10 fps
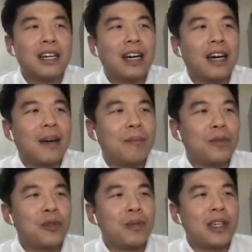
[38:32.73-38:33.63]

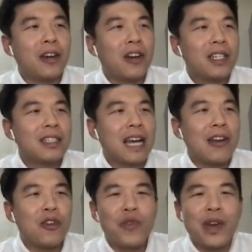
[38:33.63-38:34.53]
To be honest,
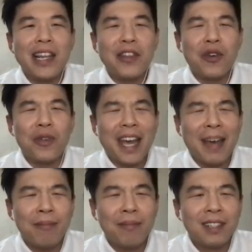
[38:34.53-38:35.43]
I don't really know
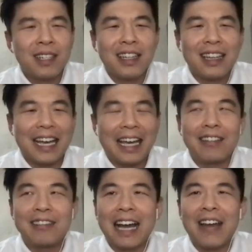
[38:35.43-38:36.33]
them.
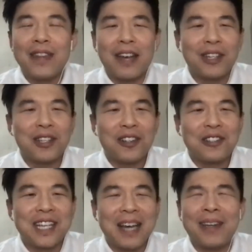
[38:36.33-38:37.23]
Like I've never
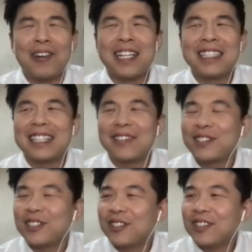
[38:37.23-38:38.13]
talked to them and all that
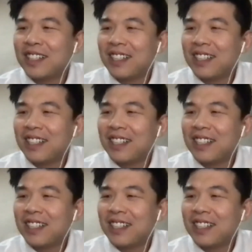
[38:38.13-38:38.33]
stuff. So